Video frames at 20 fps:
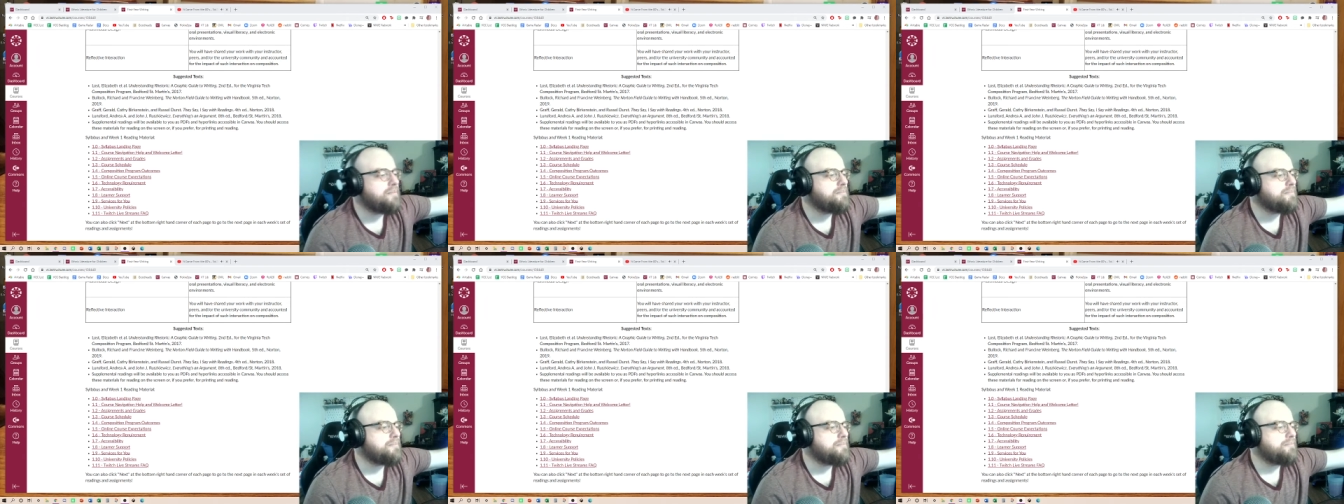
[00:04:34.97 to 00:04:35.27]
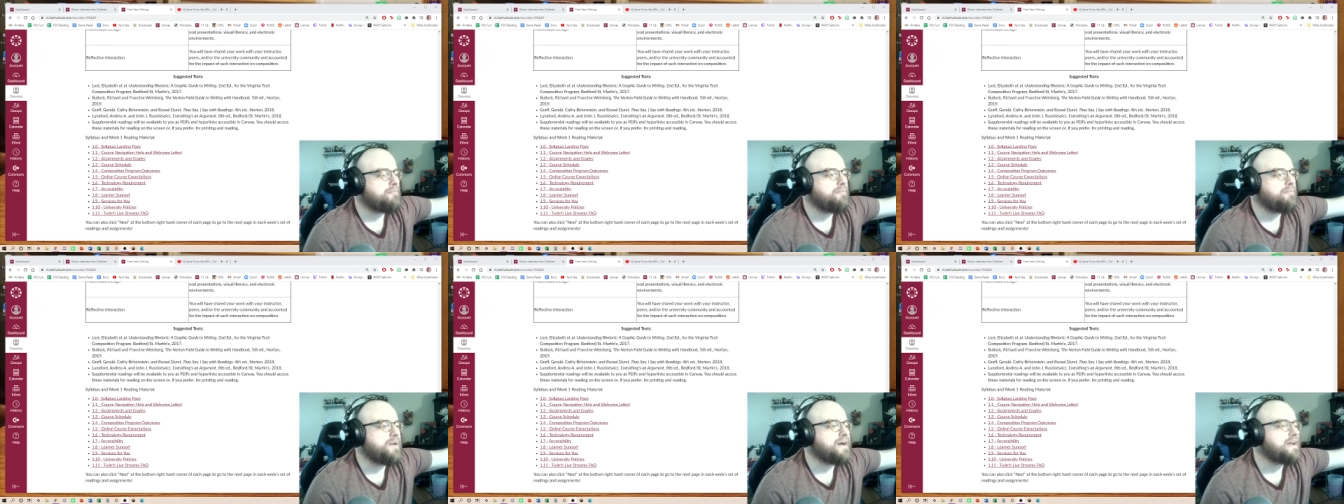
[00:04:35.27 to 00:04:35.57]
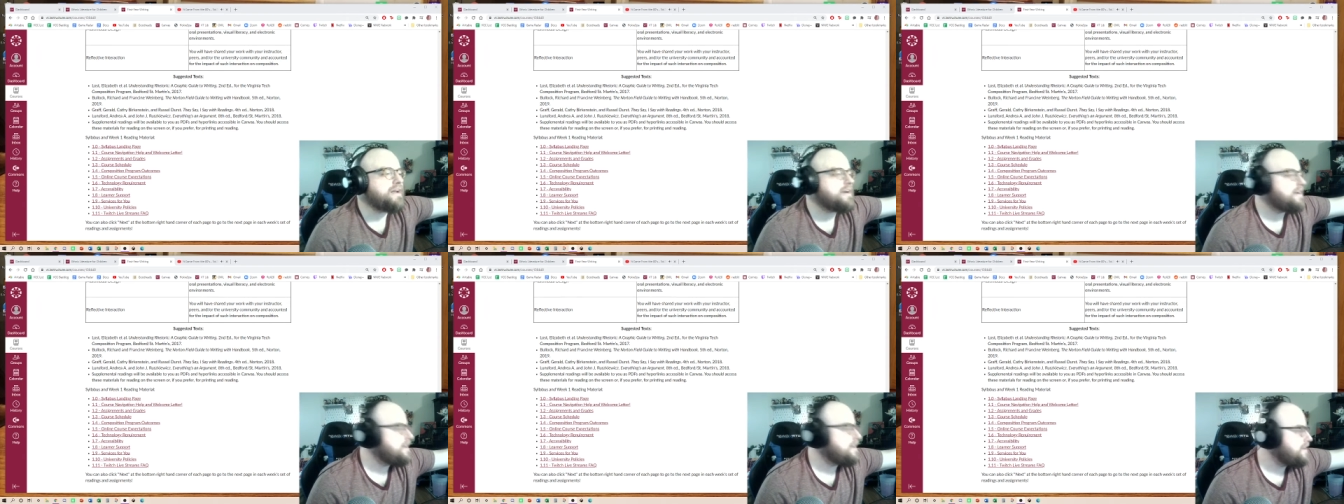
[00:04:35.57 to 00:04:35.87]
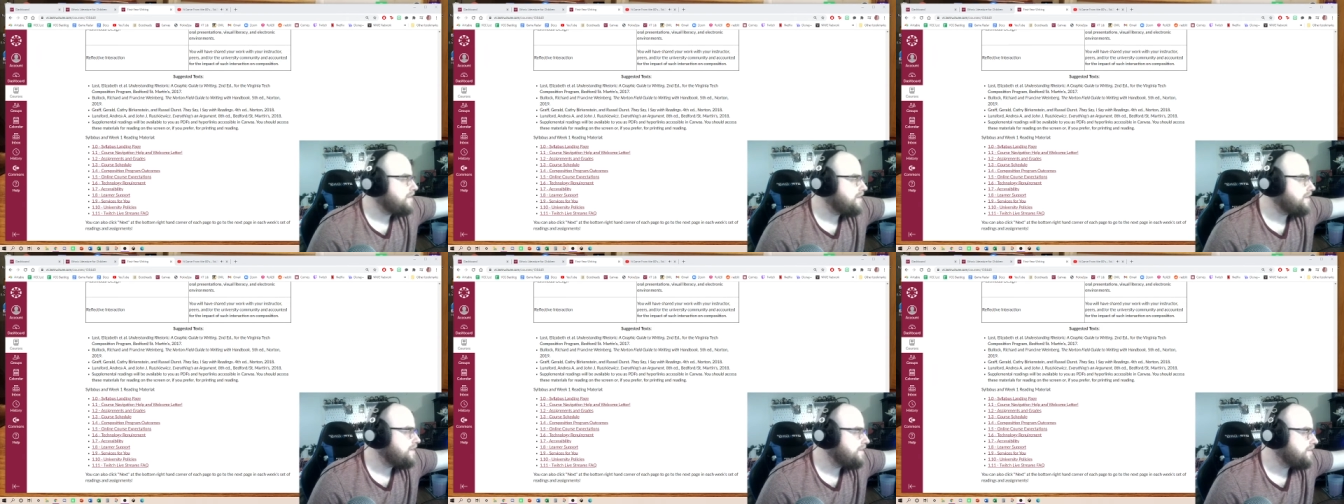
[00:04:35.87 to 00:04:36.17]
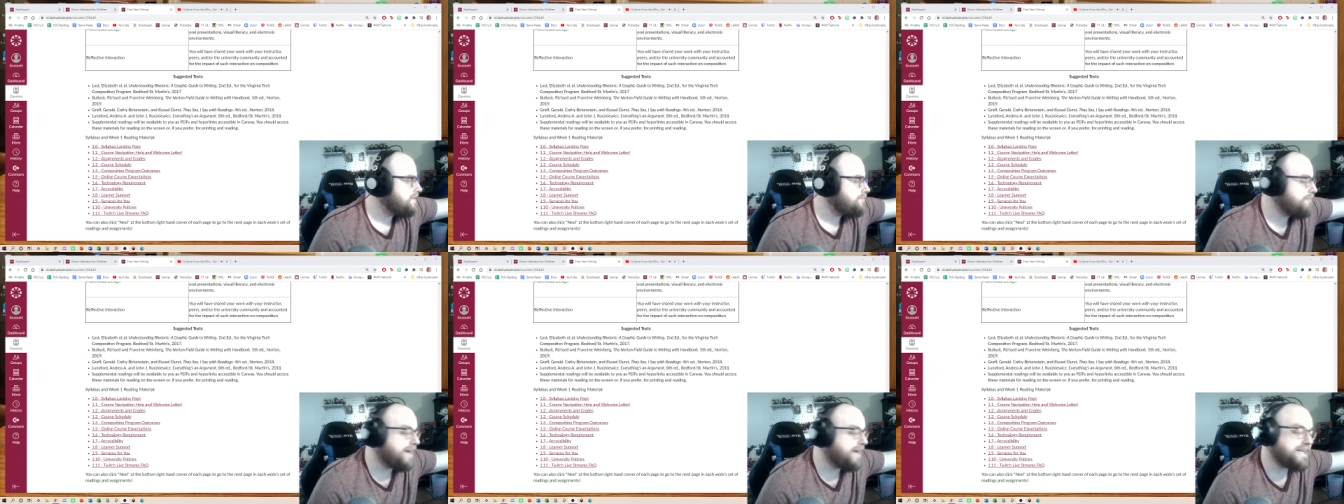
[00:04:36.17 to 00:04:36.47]
But
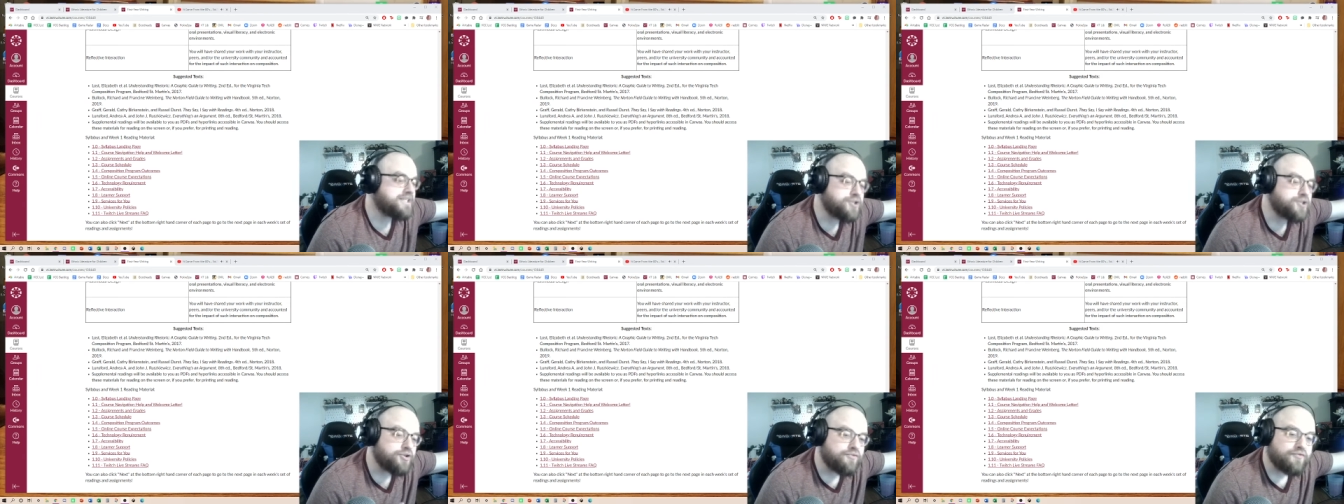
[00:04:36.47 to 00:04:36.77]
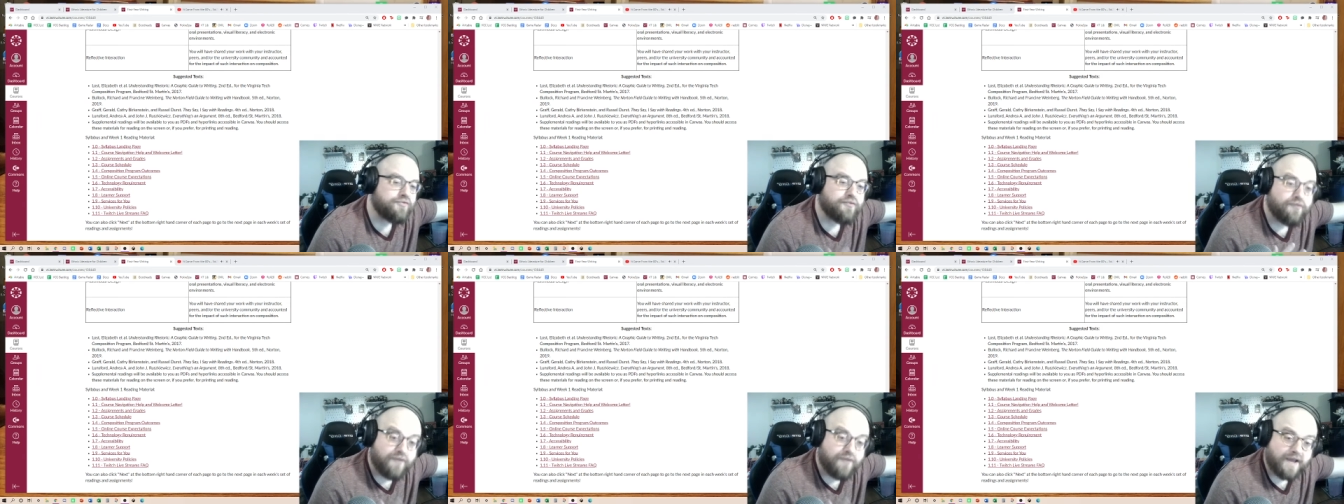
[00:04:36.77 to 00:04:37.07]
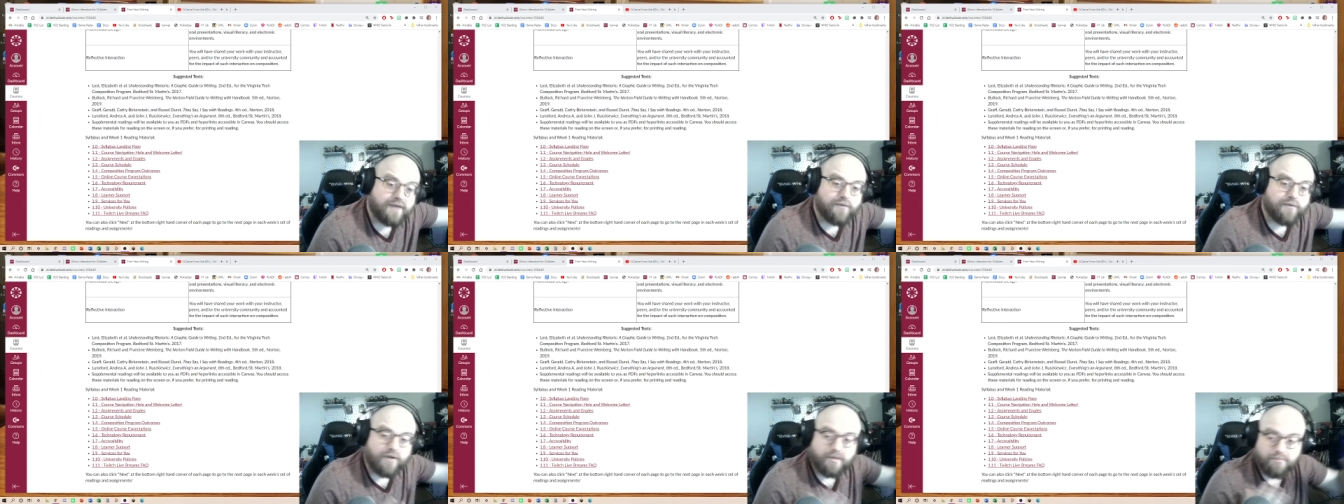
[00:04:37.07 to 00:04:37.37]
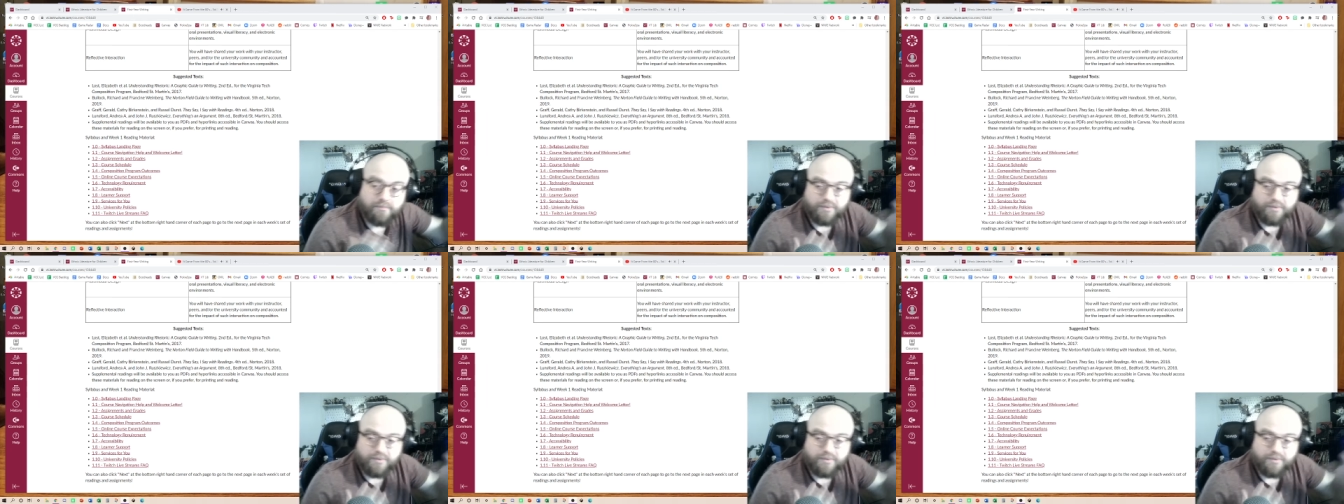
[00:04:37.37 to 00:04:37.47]
my two favorite